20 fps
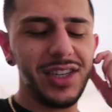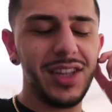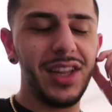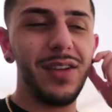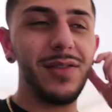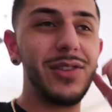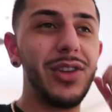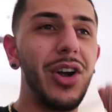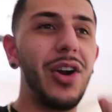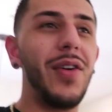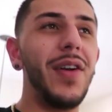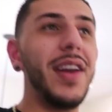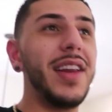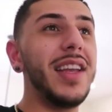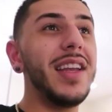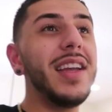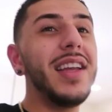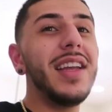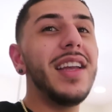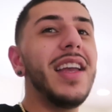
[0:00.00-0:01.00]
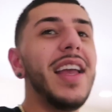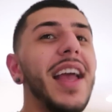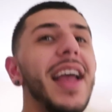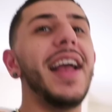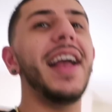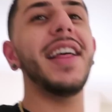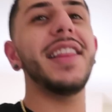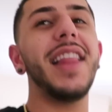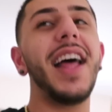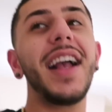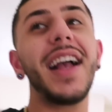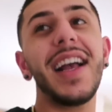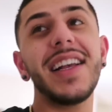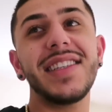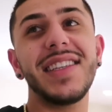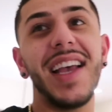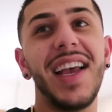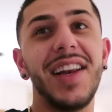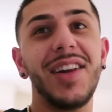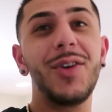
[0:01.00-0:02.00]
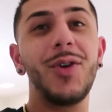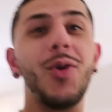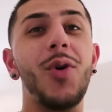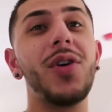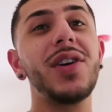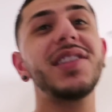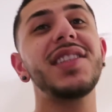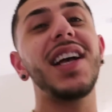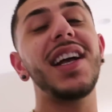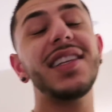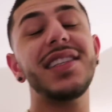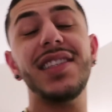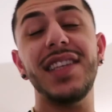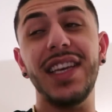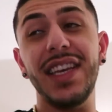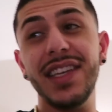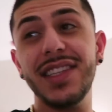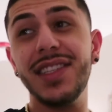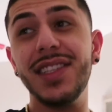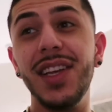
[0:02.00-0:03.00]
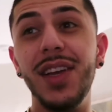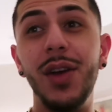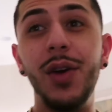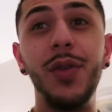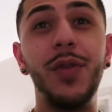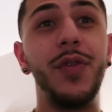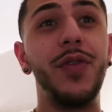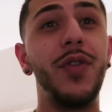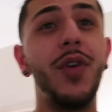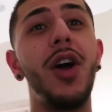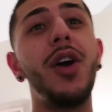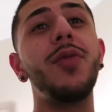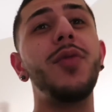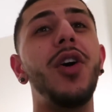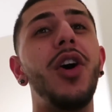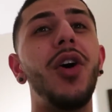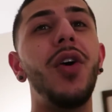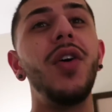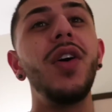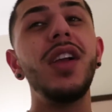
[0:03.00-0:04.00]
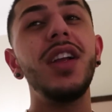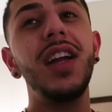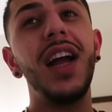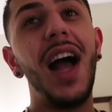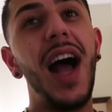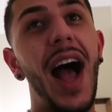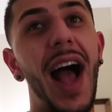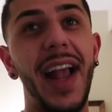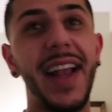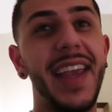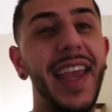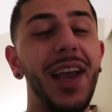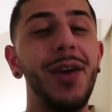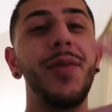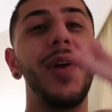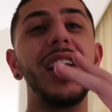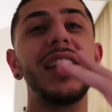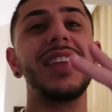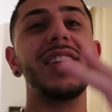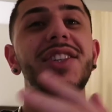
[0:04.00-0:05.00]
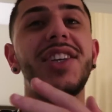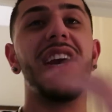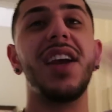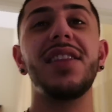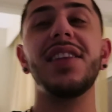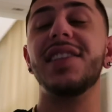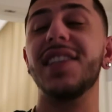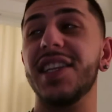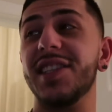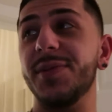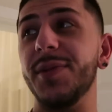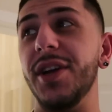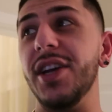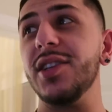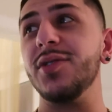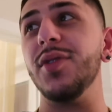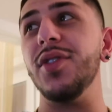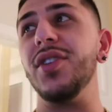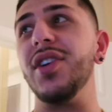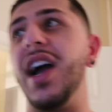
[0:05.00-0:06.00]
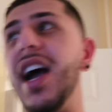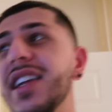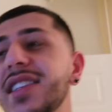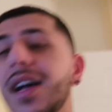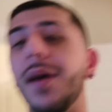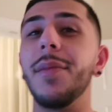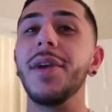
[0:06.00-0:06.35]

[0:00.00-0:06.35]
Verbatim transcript: She loves it already. And like I said, courtside seats, front row. I can't wait to share this experience with you guys.